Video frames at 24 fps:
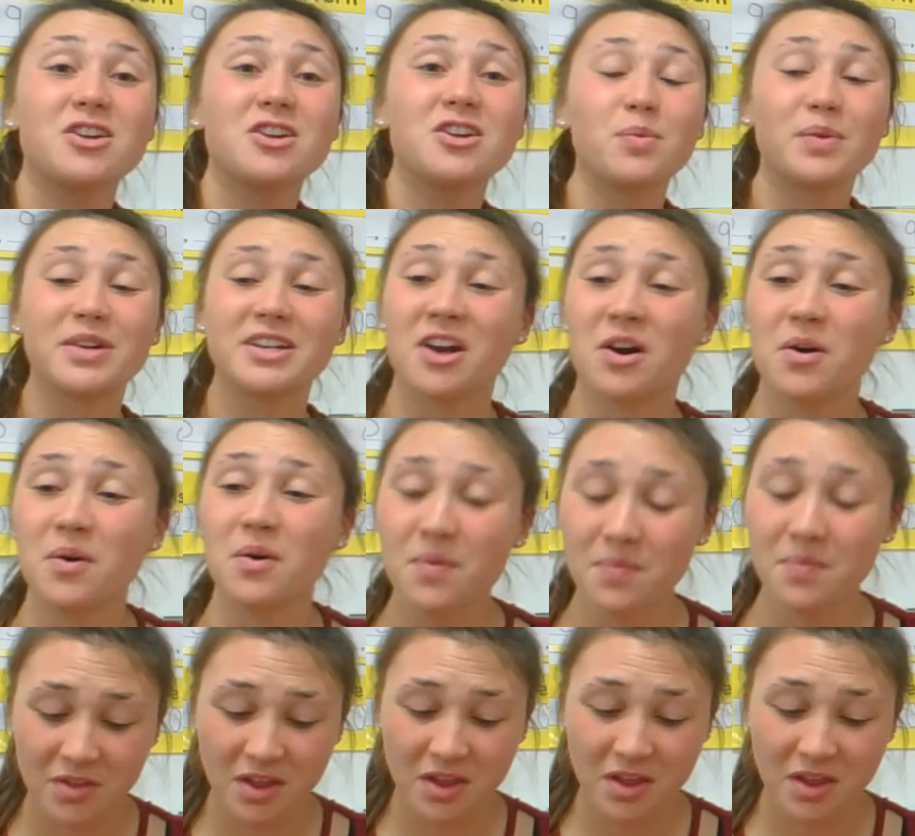your
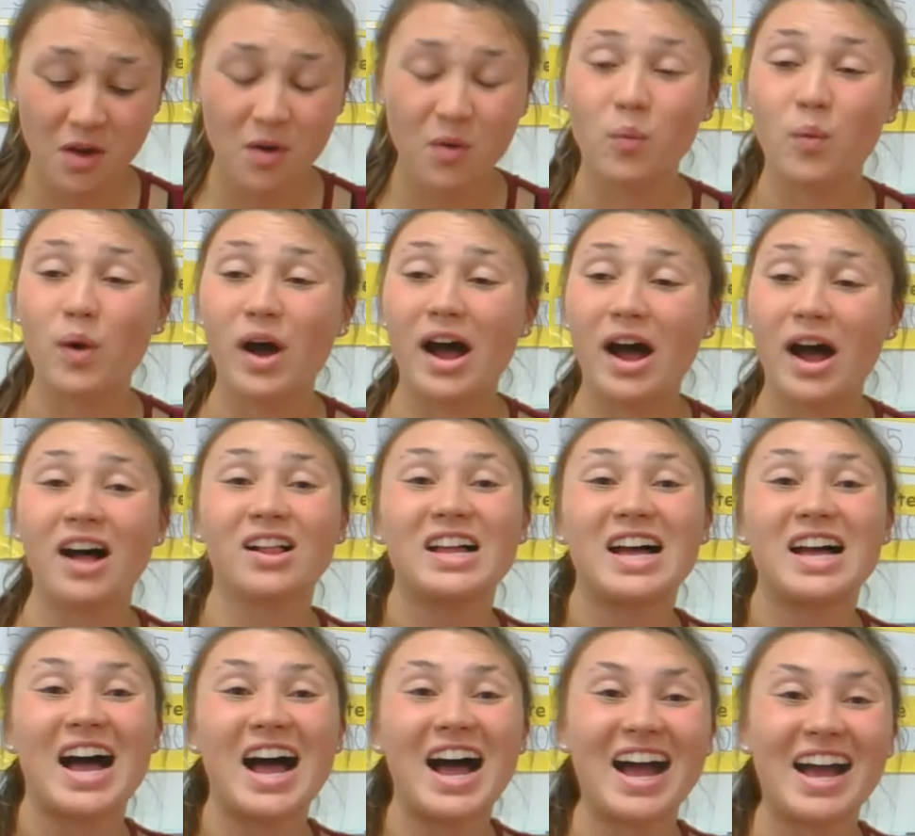window
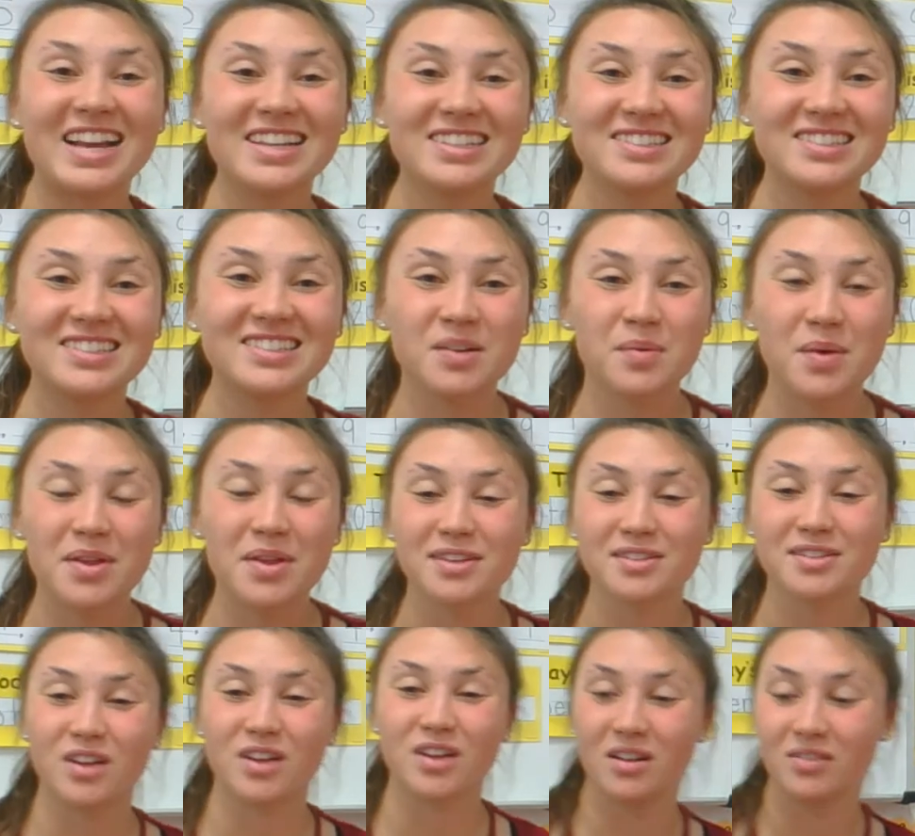while I sing the
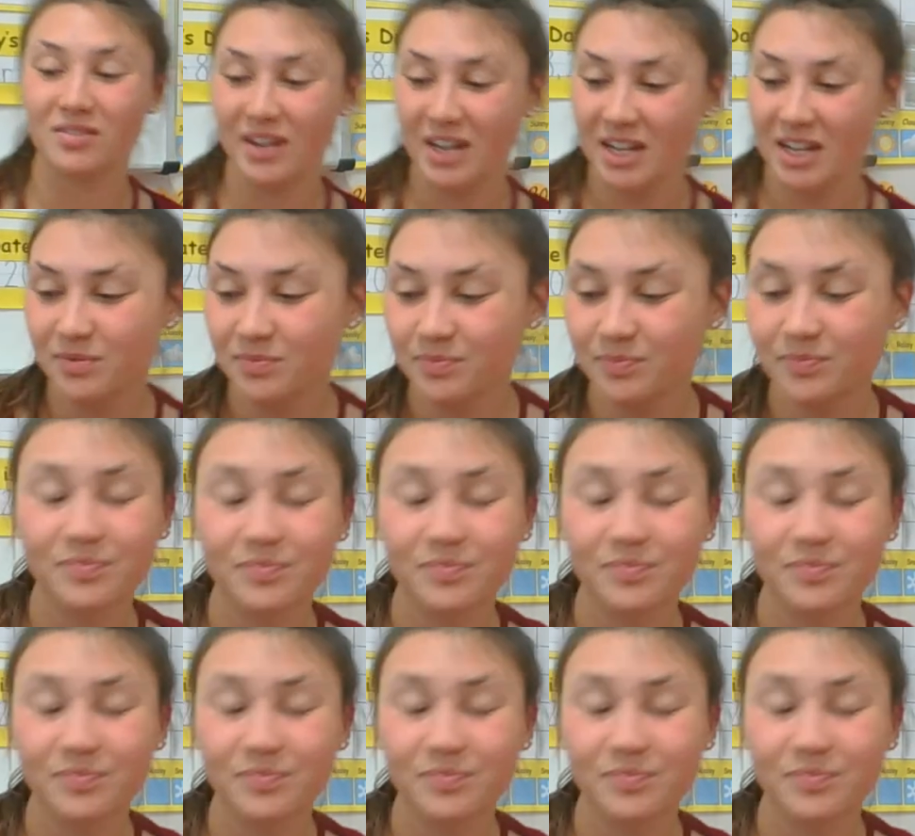weather song. Ready?